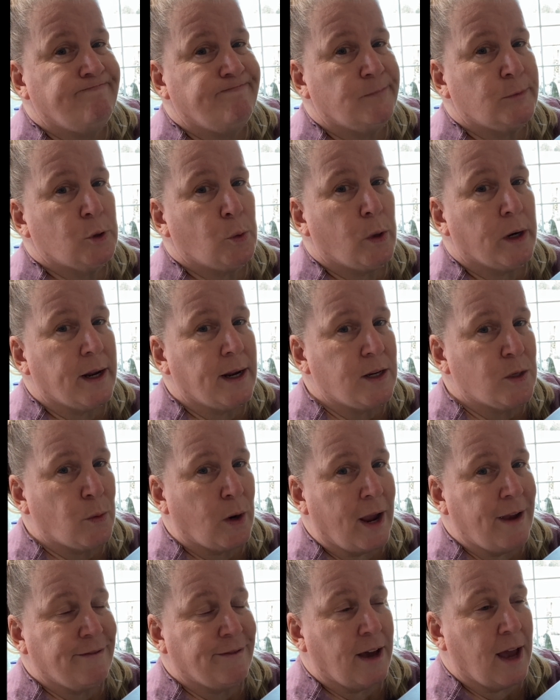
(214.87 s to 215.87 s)
20,
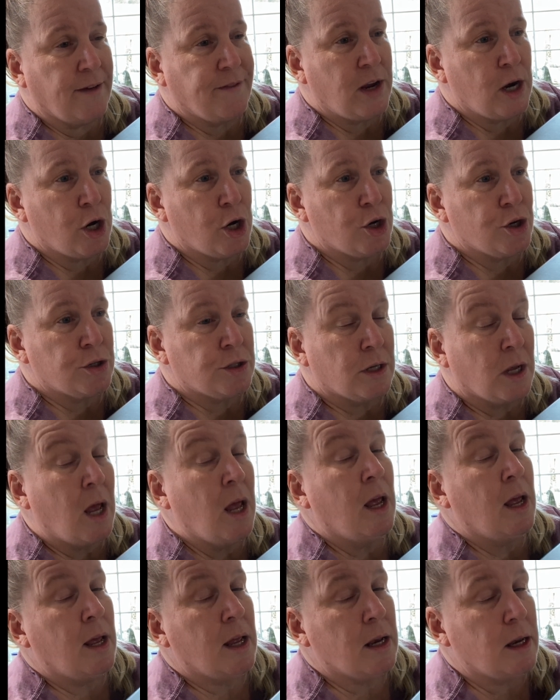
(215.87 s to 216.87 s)
25 years,
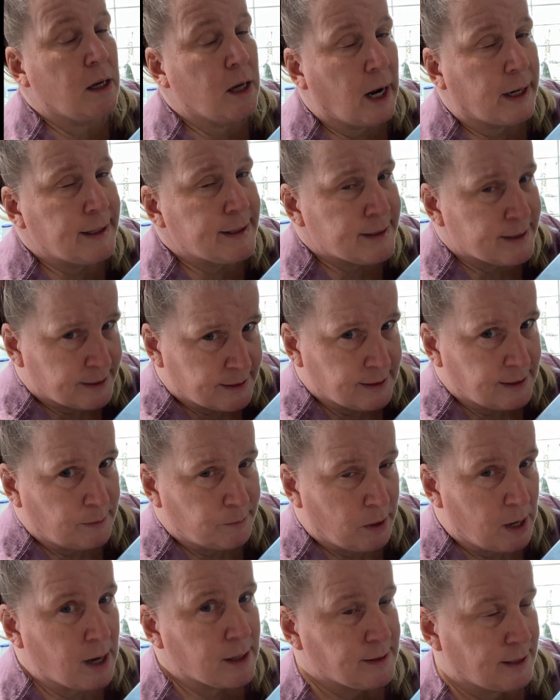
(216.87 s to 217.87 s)
not as a seed
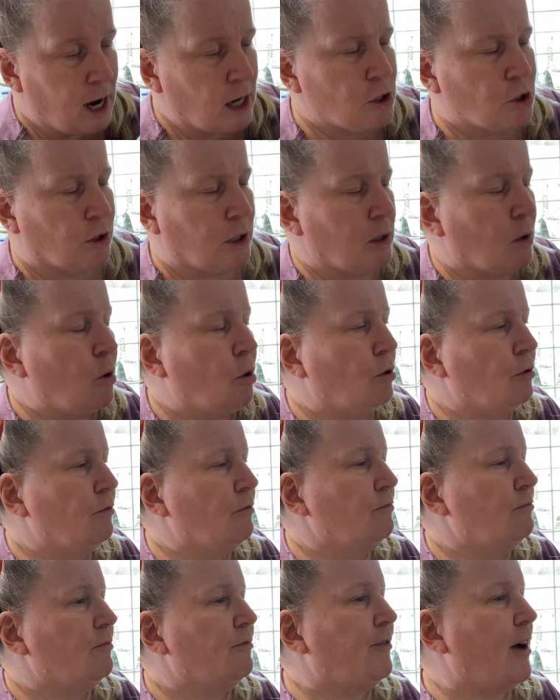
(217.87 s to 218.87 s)
box, actually to hold
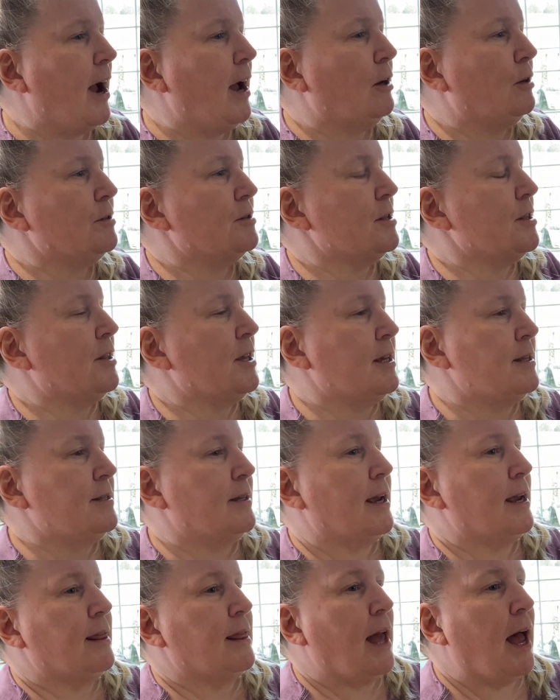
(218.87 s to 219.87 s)
files and things
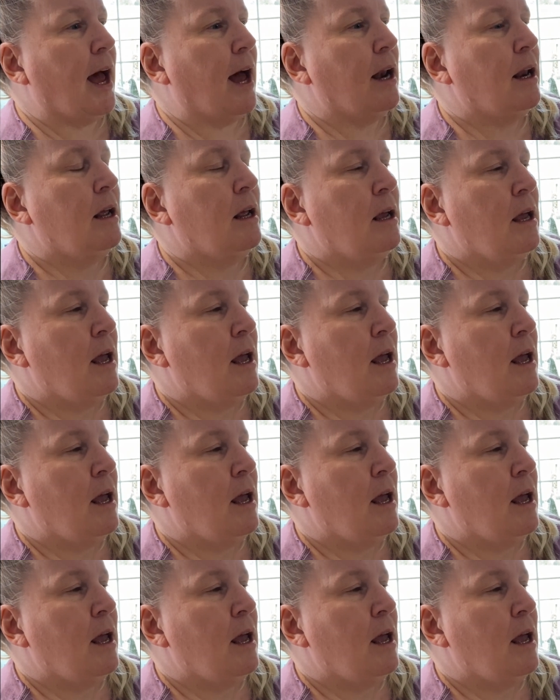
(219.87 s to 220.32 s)
like that.